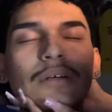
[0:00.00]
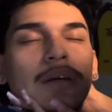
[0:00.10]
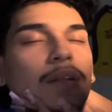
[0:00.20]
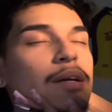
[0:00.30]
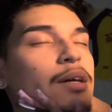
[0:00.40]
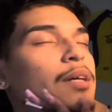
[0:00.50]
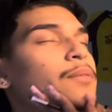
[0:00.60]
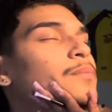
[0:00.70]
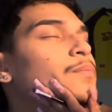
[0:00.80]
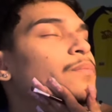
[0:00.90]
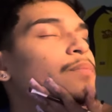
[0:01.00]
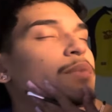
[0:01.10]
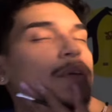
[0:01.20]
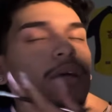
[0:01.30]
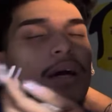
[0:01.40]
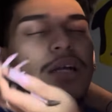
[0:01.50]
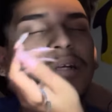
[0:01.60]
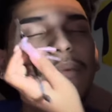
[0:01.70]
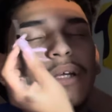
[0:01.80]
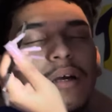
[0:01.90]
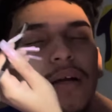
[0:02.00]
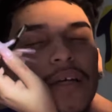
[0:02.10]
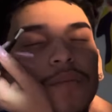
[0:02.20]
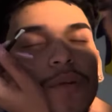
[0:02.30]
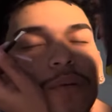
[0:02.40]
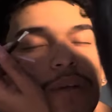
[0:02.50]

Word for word: and then. I don't know about y'all guys, but when